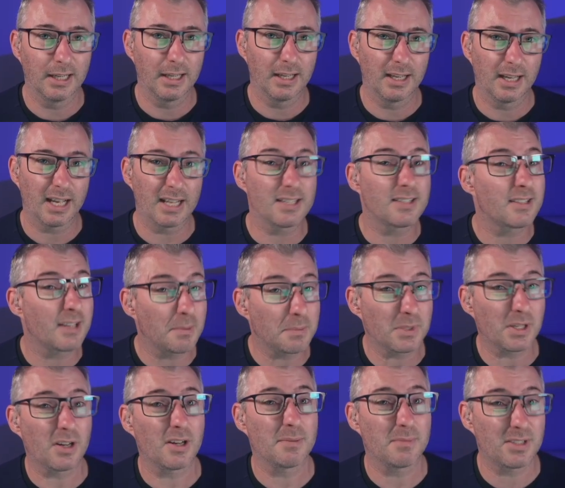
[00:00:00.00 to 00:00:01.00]
And
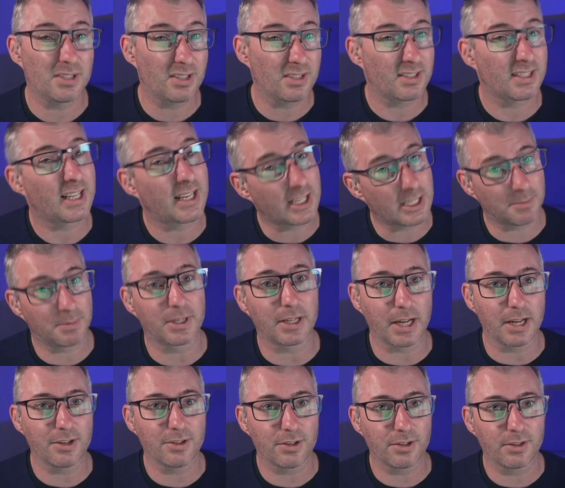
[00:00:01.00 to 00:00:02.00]
sometimes just that
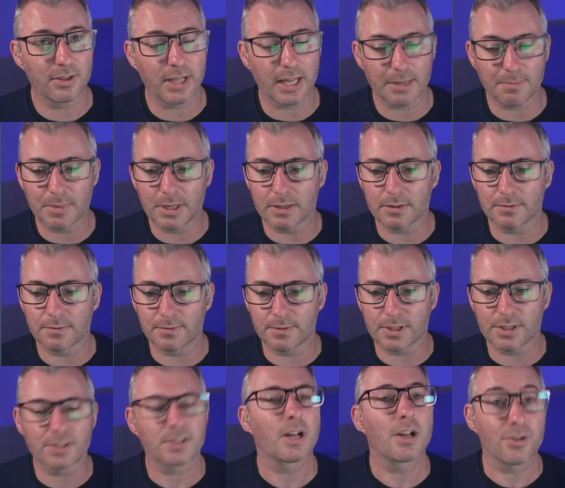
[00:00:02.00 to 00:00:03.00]
explanation, that bit of
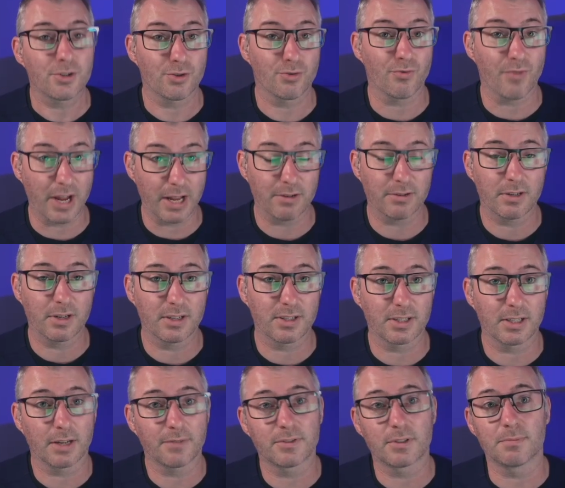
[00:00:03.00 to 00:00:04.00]
discussion around it is
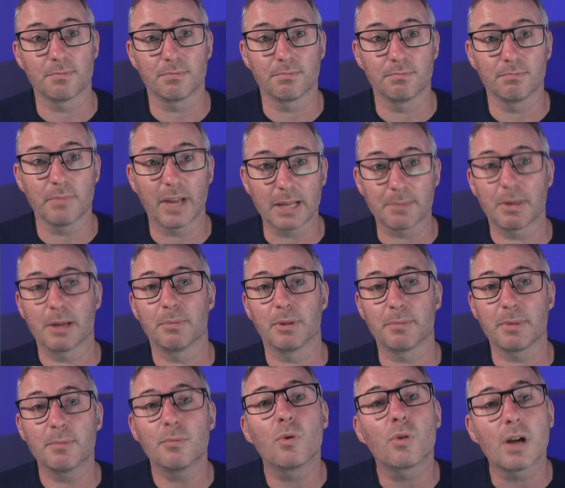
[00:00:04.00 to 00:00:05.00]
enough to make people a
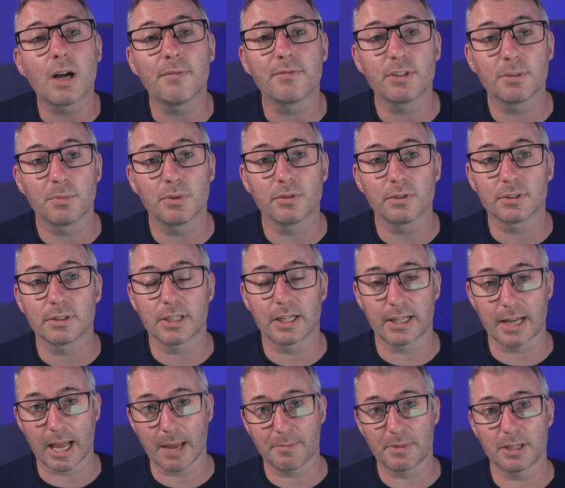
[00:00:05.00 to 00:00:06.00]
bit more comfortable and
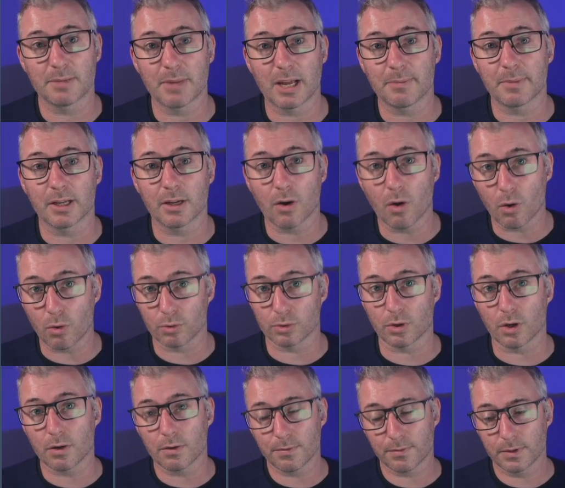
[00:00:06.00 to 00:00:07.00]
happy to maybe hold
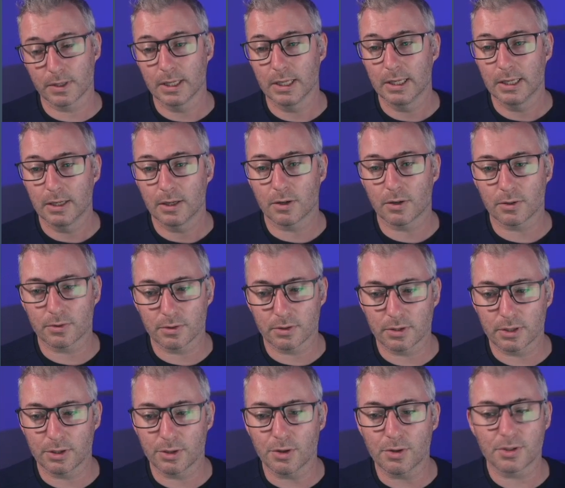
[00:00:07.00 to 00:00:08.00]
off
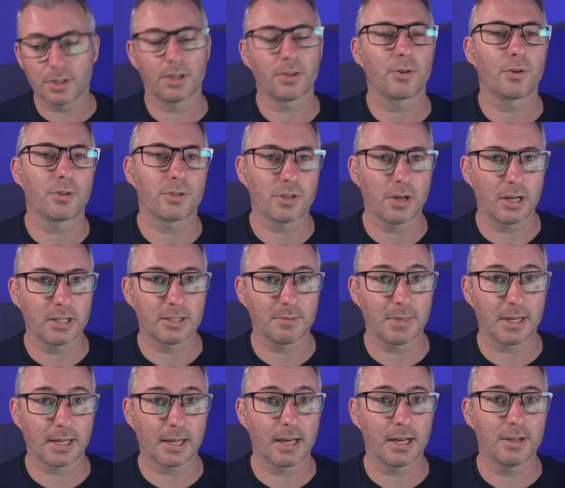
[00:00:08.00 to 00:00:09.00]
on using those kinds of
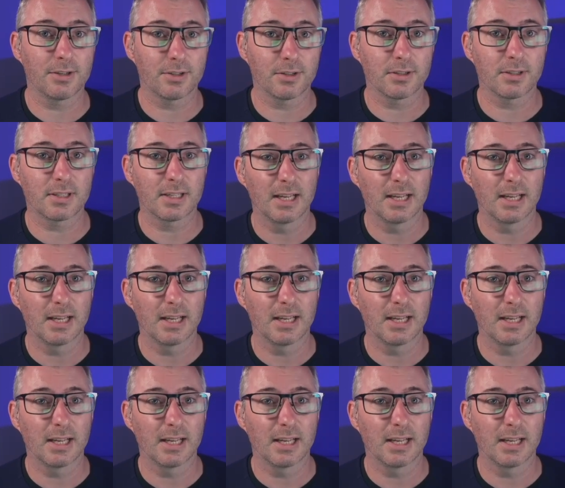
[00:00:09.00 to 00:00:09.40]
medications.